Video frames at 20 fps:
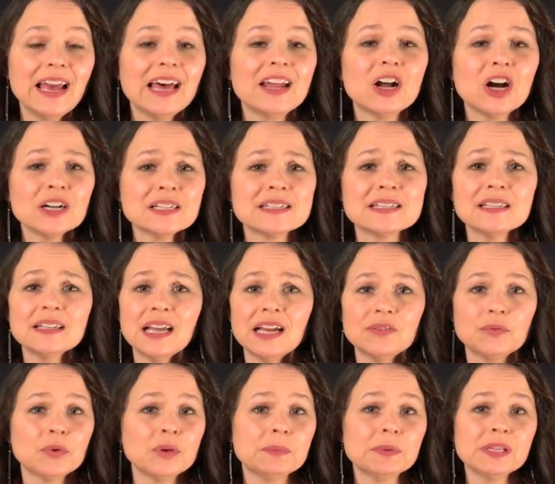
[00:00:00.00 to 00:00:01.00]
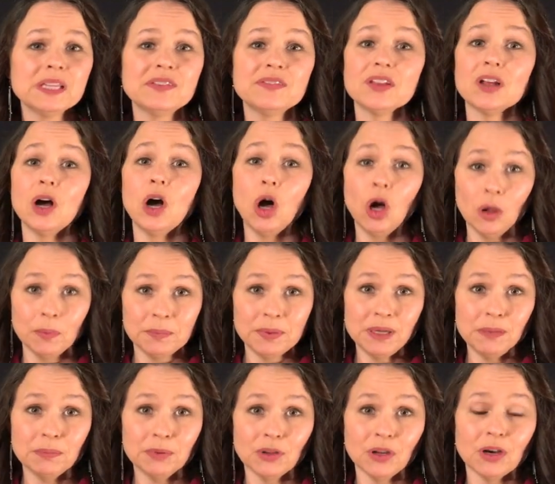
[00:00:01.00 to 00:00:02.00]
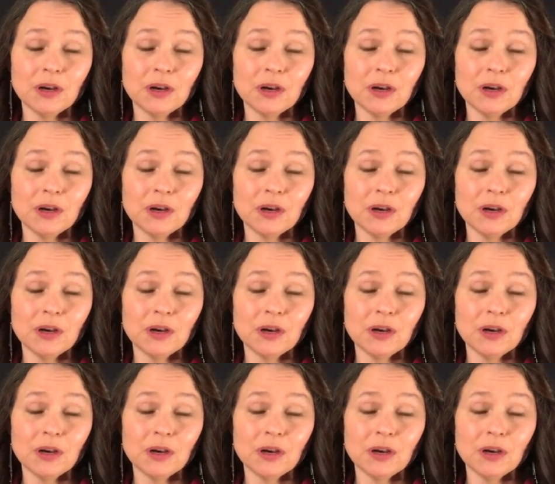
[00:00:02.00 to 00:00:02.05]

At Arts Alive, we believe that all people